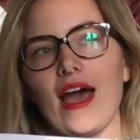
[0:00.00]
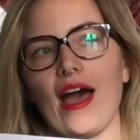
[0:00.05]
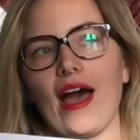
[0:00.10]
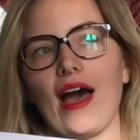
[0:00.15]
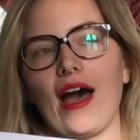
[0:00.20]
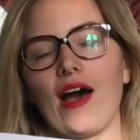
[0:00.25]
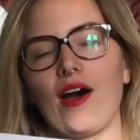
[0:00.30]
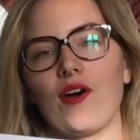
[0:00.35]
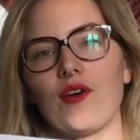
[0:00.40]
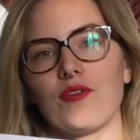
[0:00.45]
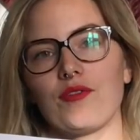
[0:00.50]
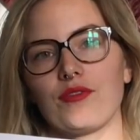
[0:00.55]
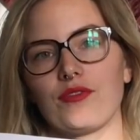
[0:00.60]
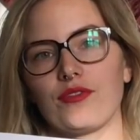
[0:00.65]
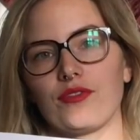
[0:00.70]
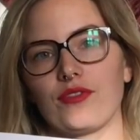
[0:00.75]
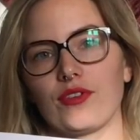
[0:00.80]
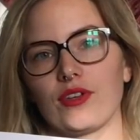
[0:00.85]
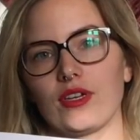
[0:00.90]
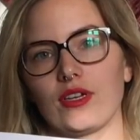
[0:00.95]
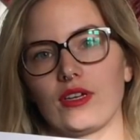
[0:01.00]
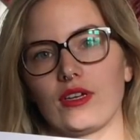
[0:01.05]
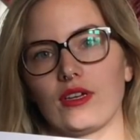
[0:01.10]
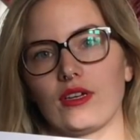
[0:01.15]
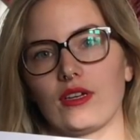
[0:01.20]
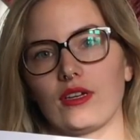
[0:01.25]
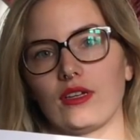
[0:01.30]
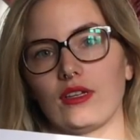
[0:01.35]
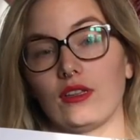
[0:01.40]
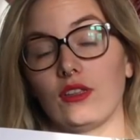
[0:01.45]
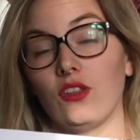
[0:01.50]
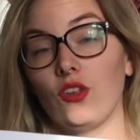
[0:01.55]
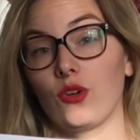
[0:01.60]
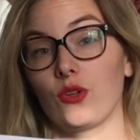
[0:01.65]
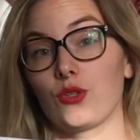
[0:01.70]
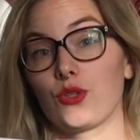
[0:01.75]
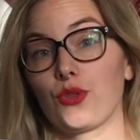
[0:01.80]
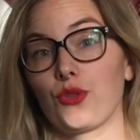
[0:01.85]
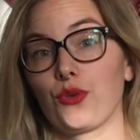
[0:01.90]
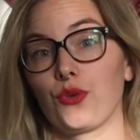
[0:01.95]
have
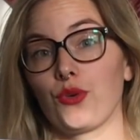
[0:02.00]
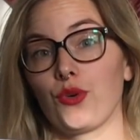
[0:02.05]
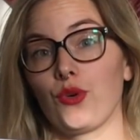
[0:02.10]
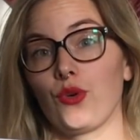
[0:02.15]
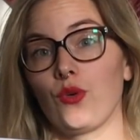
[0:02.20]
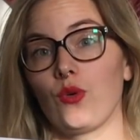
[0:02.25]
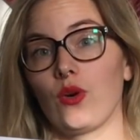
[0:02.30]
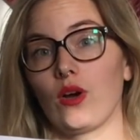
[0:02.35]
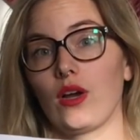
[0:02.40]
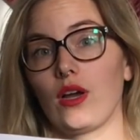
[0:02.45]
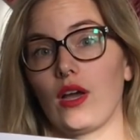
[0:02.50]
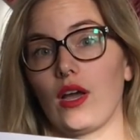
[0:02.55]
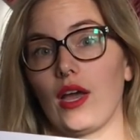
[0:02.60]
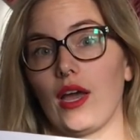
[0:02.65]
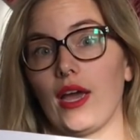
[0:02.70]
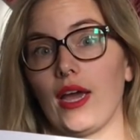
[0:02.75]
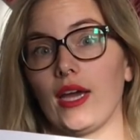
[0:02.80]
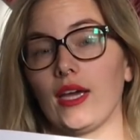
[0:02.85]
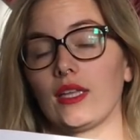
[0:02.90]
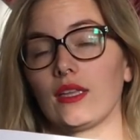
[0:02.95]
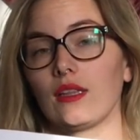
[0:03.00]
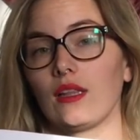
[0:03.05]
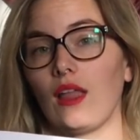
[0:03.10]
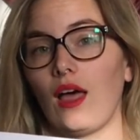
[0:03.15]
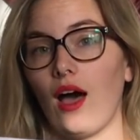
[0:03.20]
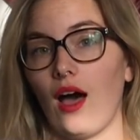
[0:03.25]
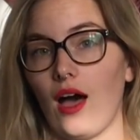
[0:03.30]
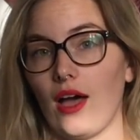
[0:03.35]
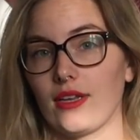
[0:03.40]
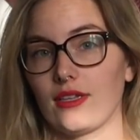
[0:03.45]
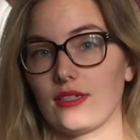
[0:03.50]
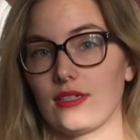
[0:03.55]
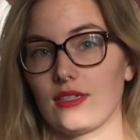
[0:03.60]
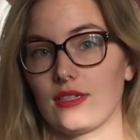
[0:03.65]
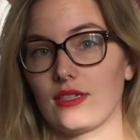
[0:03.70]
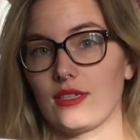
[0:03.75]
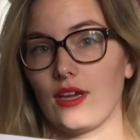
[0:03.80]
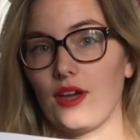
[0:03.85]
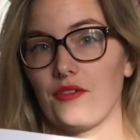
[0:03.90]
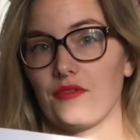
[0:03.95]
looked through a lot
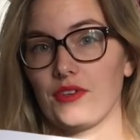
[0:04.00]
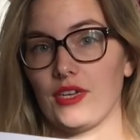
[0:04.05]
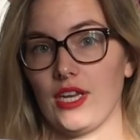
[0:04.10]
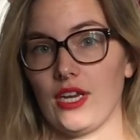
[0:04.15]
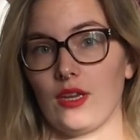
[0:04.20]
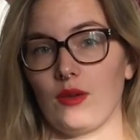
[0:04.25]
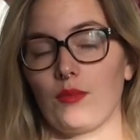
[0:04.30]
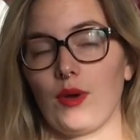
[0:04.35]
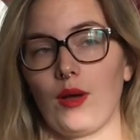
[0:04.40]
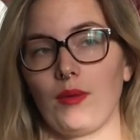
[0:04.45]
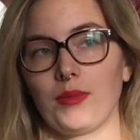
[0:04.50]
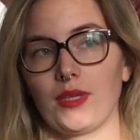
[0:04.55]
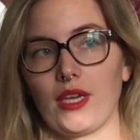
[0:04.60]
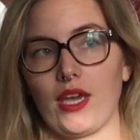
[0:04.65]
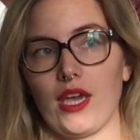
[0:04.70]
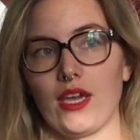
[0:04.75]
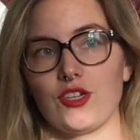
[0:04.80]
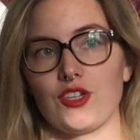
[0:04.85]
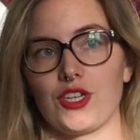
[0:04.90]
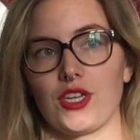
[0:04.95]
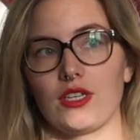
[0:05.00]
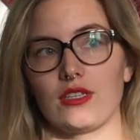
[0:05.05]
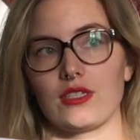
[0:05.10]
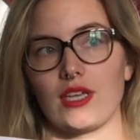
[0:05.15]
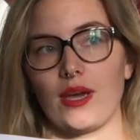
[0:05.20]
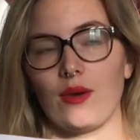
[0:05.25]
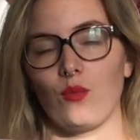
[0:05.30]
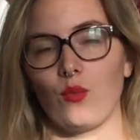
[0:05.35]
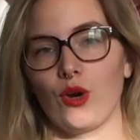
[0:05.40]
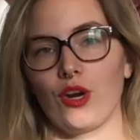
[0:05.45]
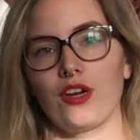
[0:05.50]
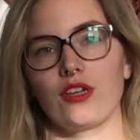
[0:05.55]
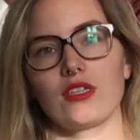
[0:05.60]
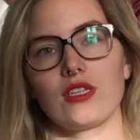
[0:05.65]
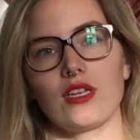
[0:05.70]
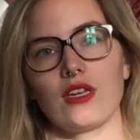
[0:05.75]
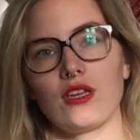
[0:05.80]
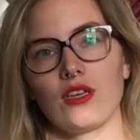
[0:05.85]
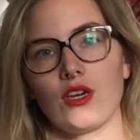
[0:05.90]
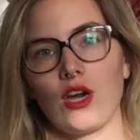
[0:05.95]
of knitting publications. I worked
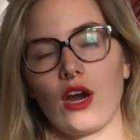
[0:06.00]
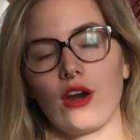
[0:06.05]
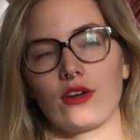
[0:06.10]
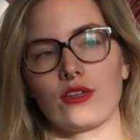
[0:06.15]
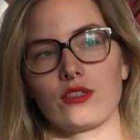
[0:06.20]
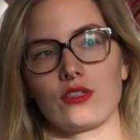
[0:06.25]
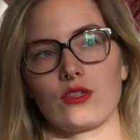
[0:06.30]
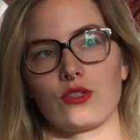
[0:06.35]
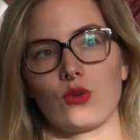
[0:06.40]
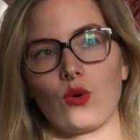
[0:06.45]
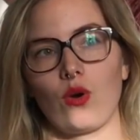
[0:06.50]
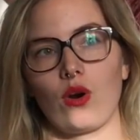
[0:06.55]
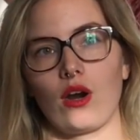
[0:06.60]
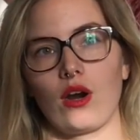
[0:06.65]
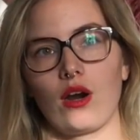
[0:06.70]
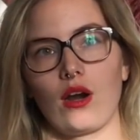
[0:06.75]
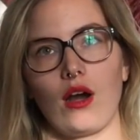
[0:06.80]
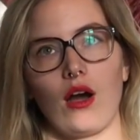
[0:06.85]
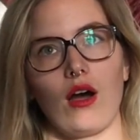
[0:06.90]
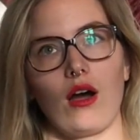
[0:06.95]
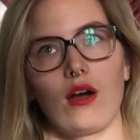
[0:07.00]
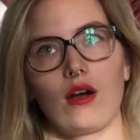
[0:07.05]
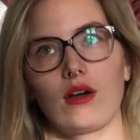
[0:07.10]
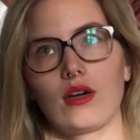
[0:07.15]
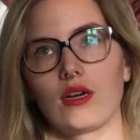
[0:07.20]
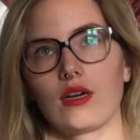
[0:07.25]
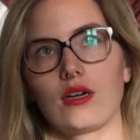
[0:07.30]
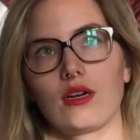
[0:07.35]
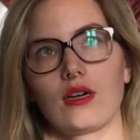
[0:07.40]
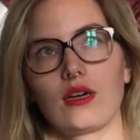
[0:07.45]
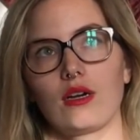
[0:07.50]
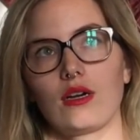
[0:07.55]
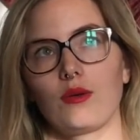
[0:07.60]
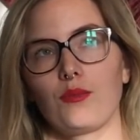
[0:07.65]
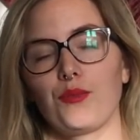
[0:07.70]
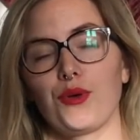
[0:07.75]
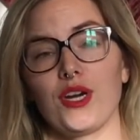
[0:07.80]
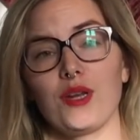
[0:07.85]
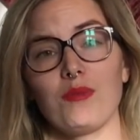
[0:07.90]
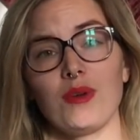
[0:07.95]
in a yarn store
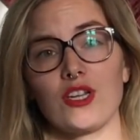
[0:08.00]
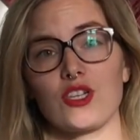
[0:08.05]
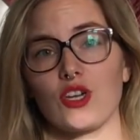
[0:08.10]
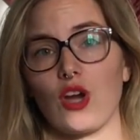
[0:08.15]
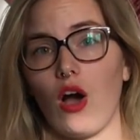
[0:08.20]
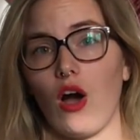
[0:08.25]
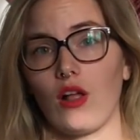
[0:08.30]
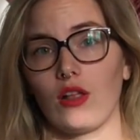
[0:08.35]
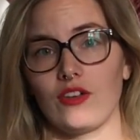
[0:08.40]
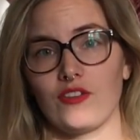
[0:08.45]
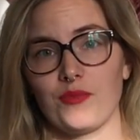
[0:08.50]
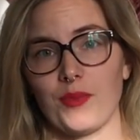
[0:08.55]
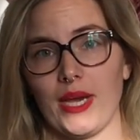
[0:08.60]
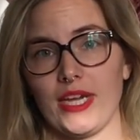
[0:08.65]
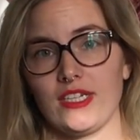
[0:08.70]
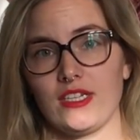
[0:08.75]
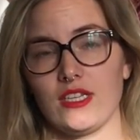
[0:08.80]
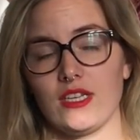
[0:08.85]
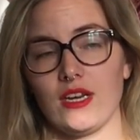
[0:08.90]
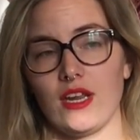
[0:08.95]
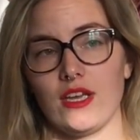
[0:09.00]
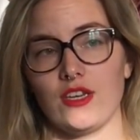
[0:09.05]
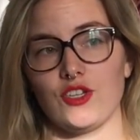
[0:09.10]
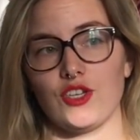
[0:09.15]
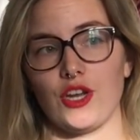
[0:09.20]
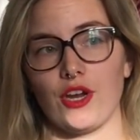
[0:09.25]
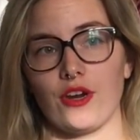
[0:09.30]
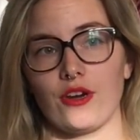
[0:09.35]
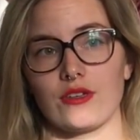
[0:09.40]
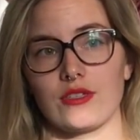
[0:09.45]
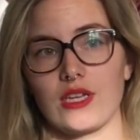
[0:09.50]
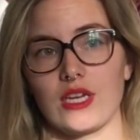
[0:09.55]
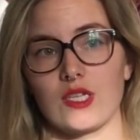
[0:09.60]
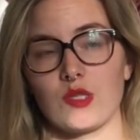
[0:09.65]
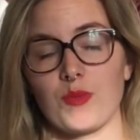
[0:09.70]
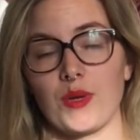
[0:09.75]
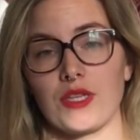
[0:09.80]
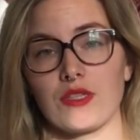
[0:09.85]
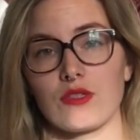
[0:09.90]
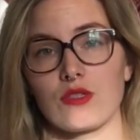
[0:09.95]
pretty much all of my teenage years. I
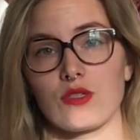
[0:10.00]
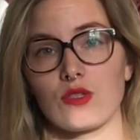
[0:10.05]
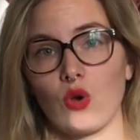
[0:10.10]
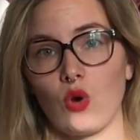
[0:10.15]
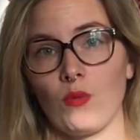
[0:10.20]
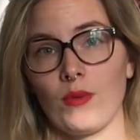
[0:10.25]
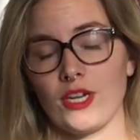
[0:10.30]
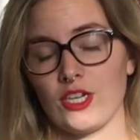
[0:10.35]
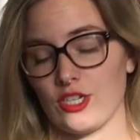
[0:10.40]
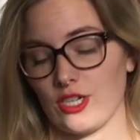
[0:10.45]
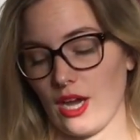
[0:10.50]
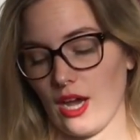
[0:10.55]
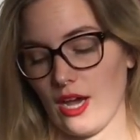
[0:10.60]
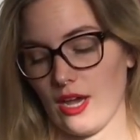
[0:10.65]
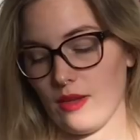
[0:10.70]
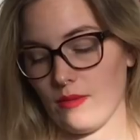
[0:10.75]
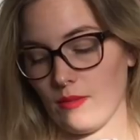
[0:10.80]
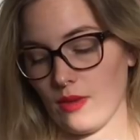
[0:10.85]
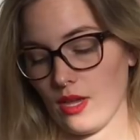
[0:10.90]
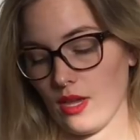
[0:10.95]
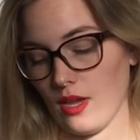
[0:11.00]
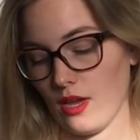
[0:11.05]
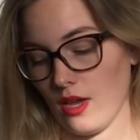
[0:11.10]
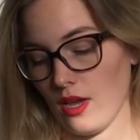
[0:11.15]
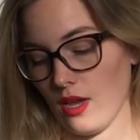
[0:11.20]
spent so much time